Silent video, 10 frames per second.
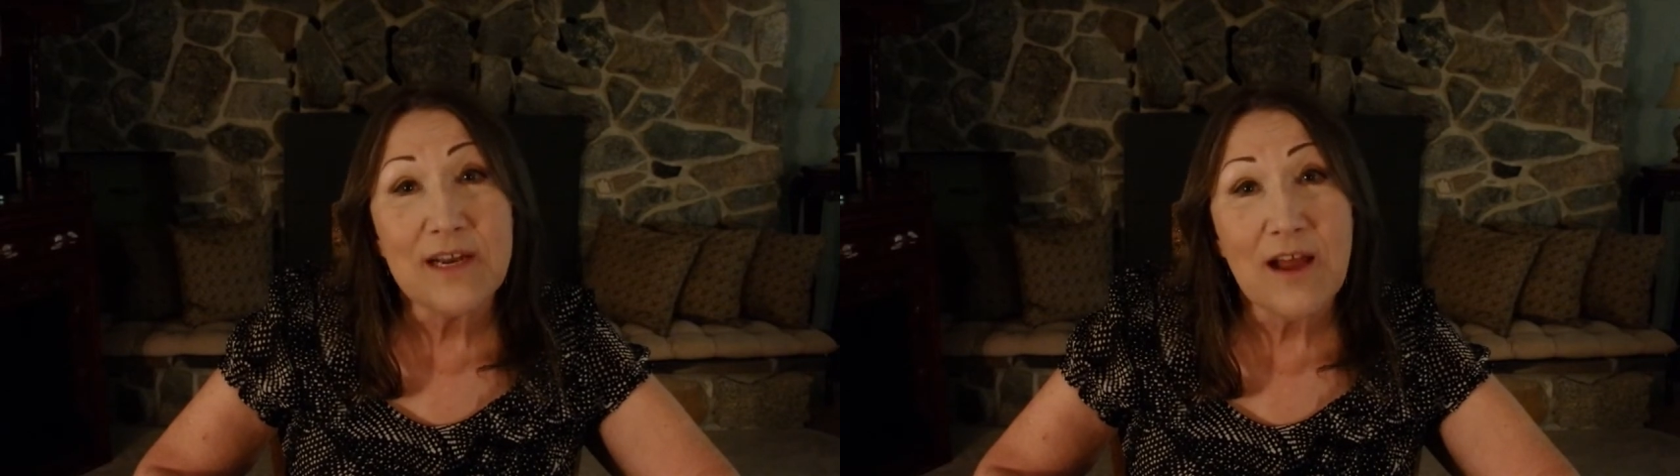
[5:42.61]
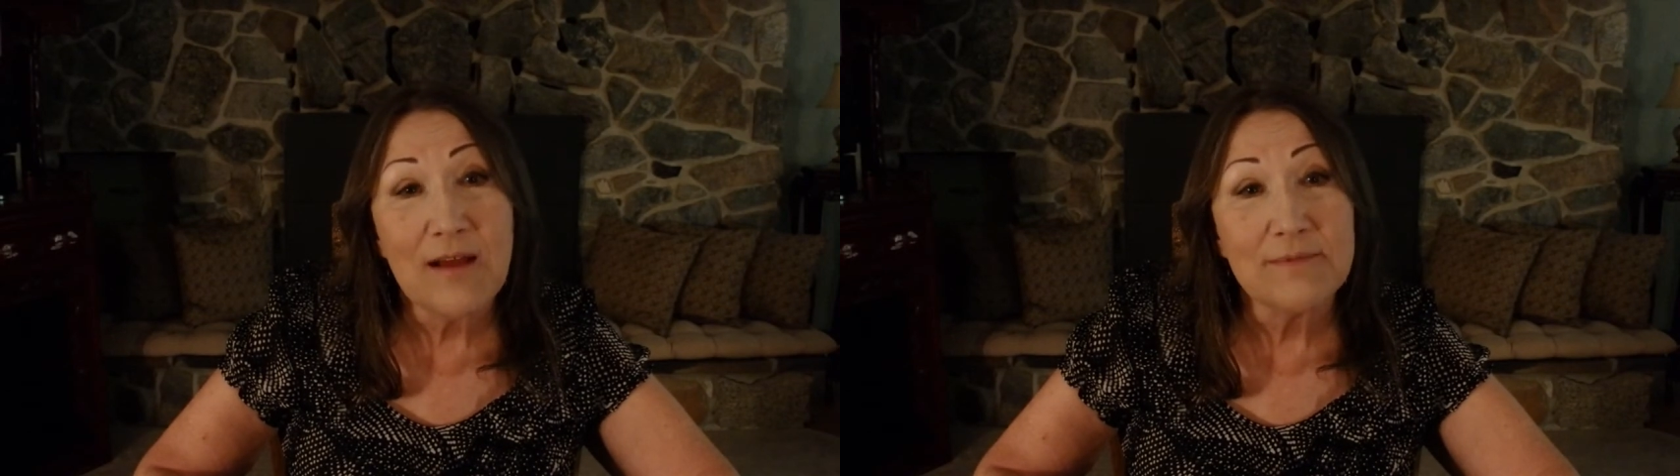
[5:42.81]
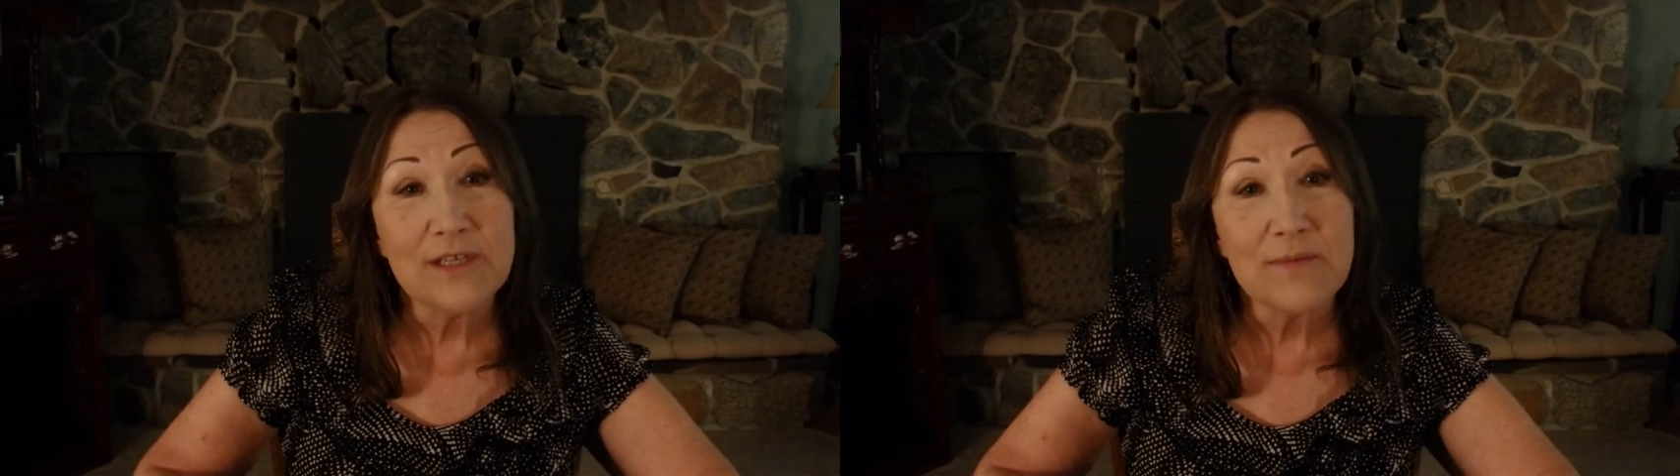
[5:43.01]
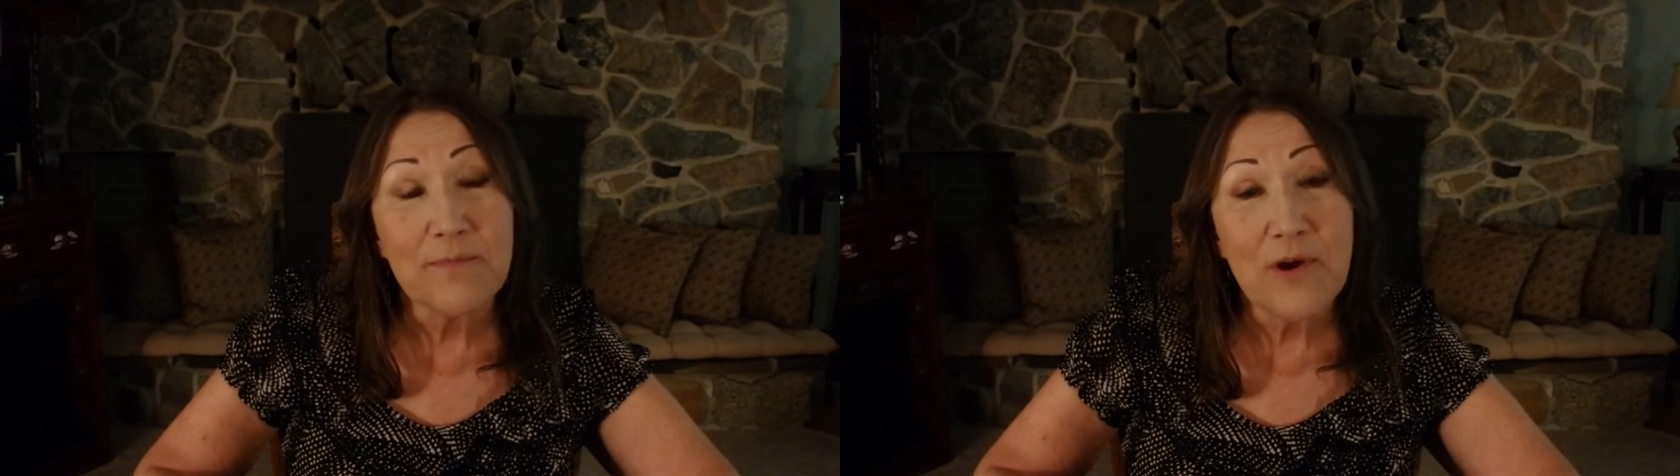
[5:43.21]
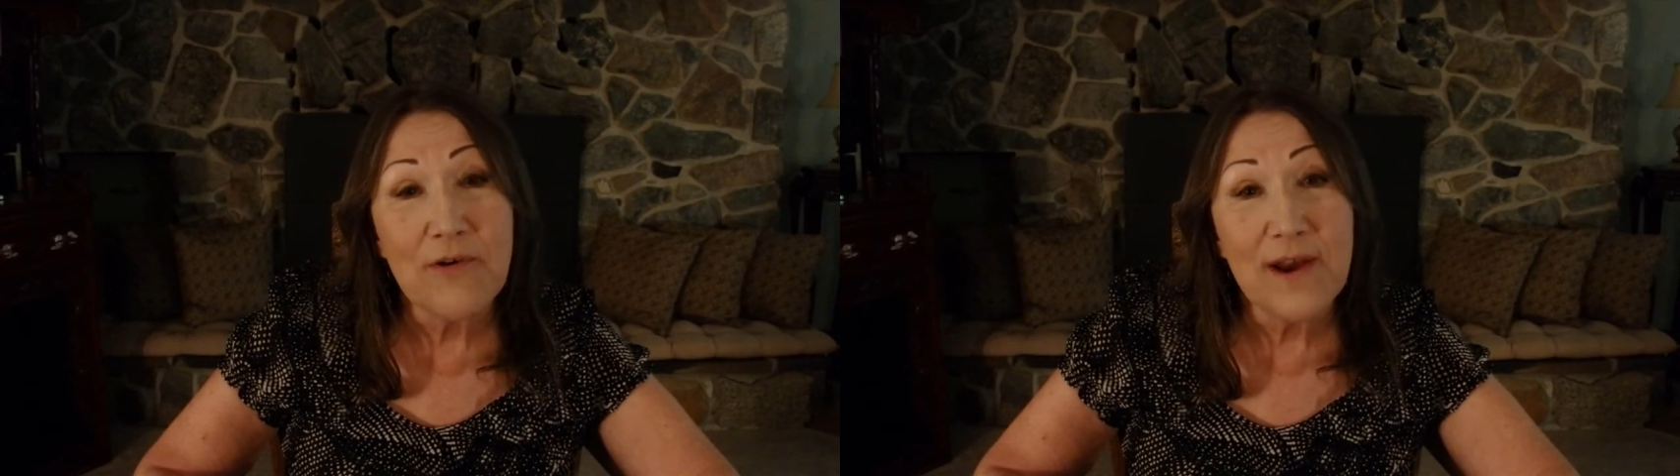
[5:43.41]
and object
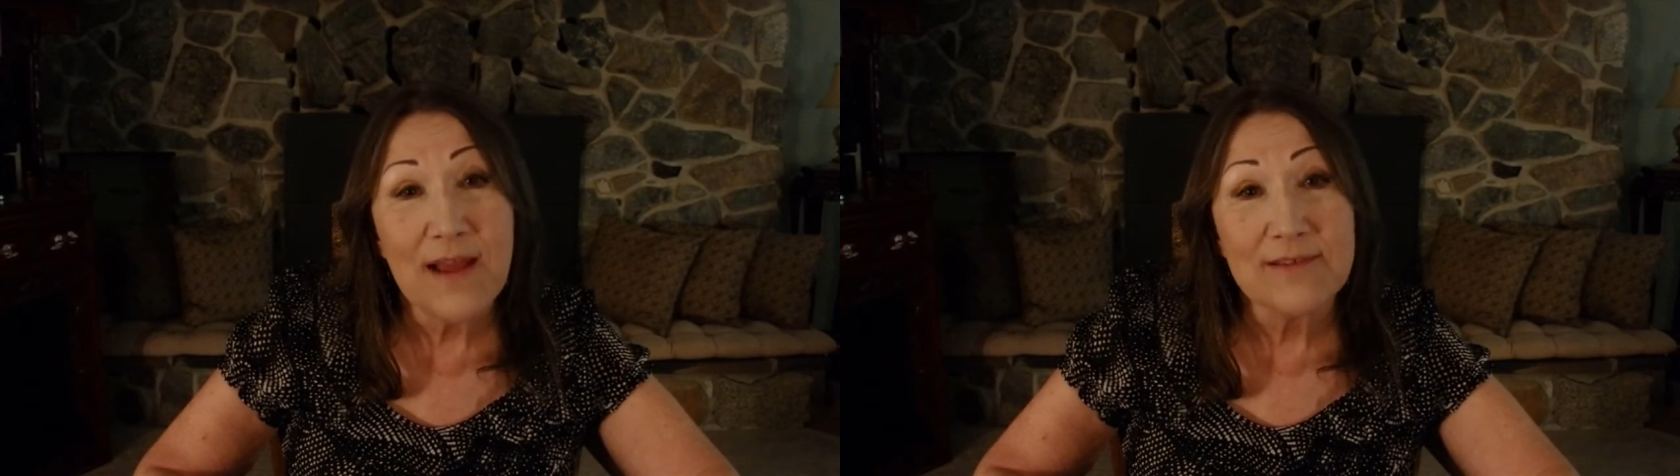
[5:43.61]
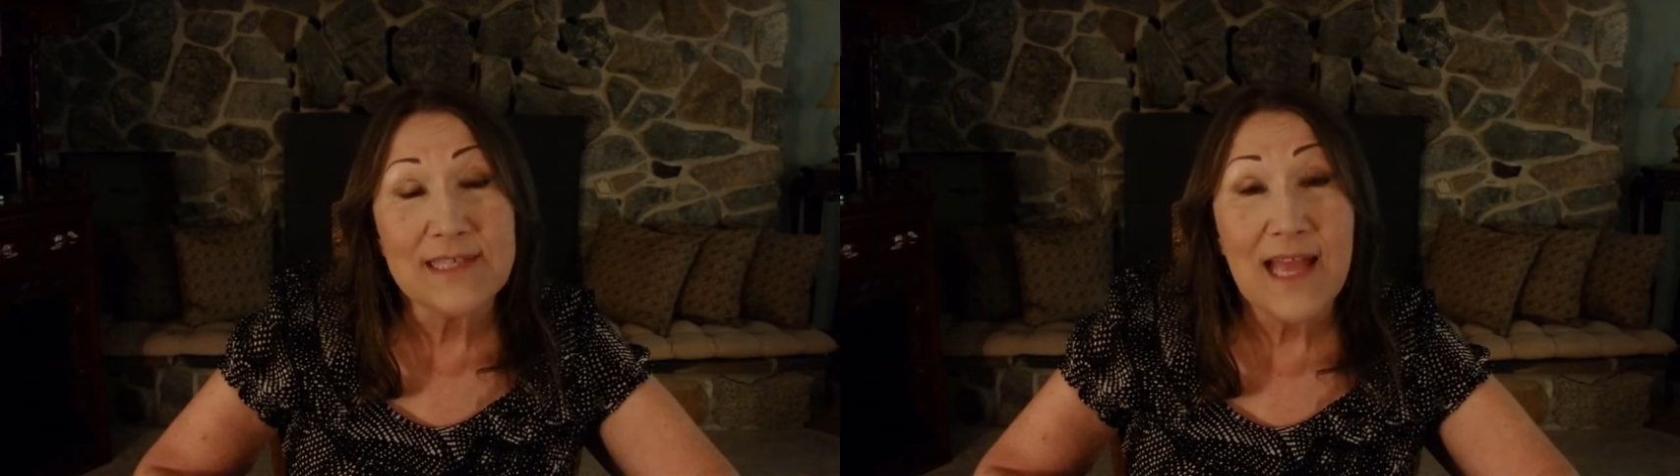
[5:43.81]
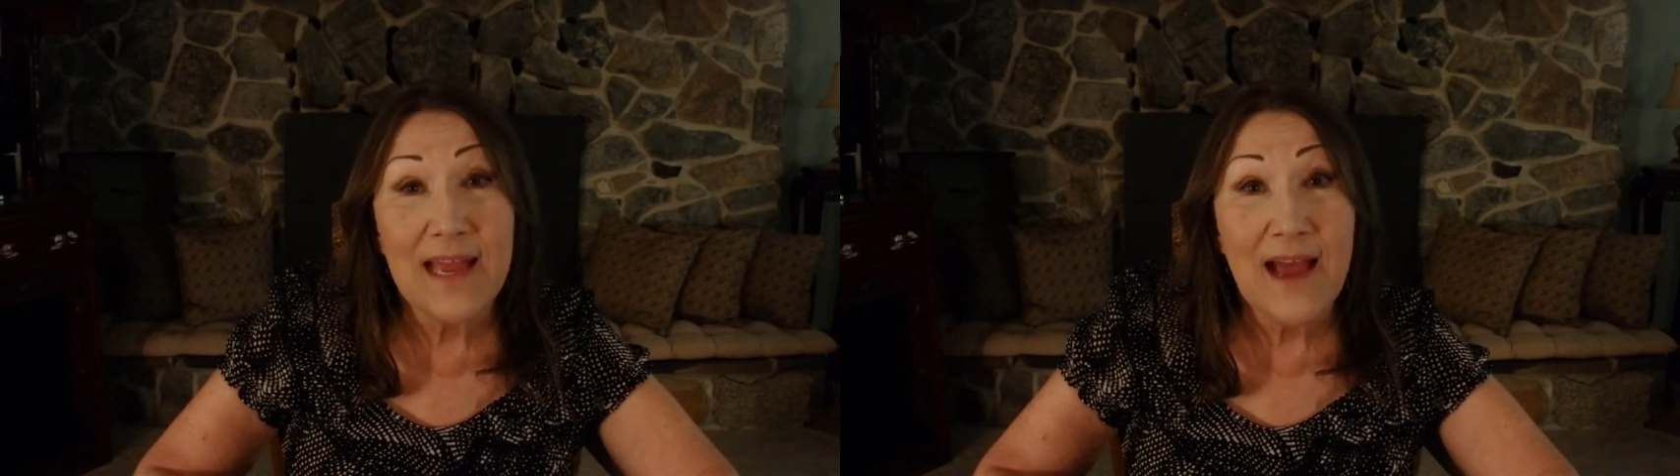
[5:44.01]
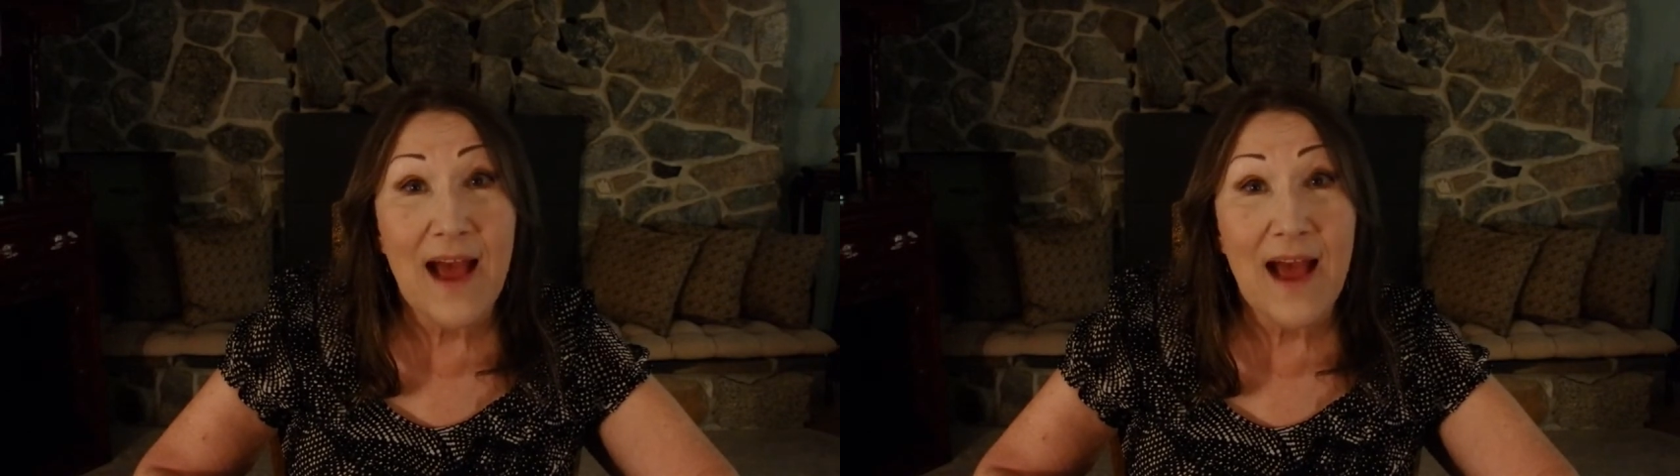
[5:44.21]
pronouns like